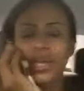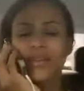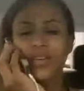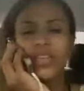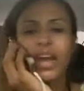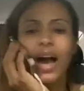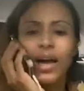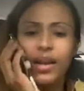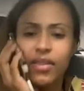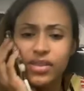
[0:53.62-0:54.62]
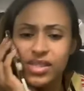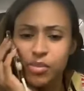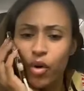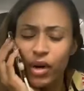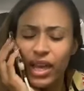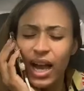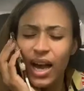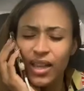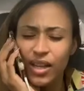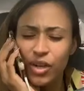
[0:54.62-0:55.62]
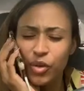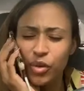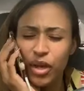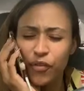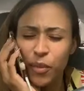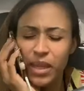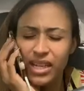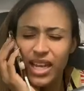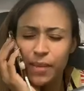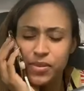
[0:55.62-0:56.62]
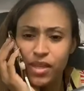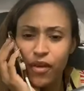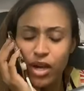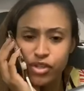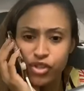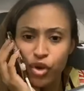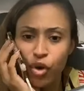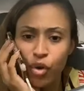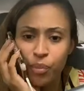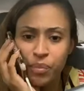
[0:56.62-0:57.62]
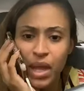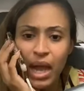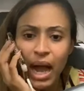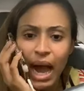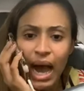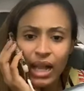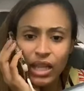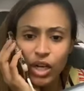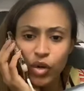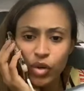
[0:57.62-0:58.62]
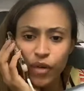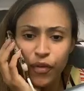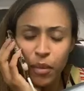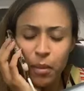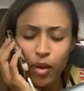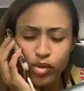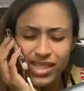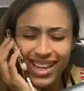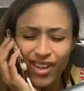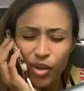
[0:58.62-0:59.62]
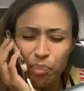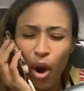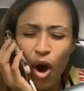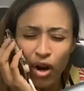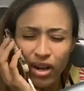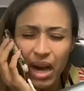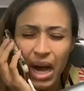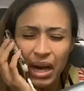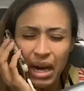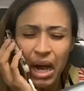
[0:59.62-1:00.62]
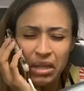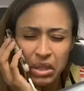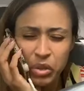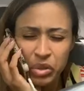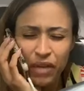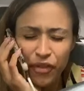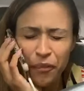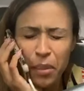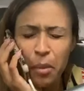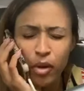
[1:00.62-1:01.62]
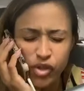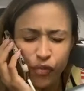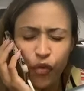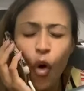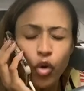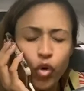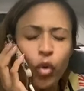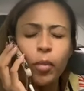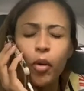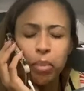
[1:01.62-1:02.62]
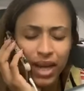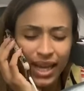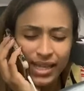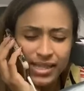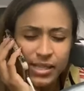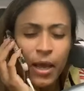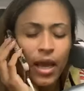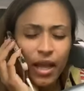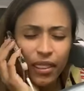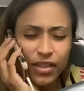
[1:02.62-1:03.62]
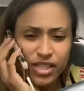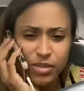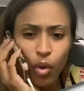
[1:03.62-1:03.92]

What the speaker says: give you the honor this morning. Hallelujah. From the depths of our soul. Hallelujah. From the most inner part, God. Hallelujah. From the most vulnerable place. This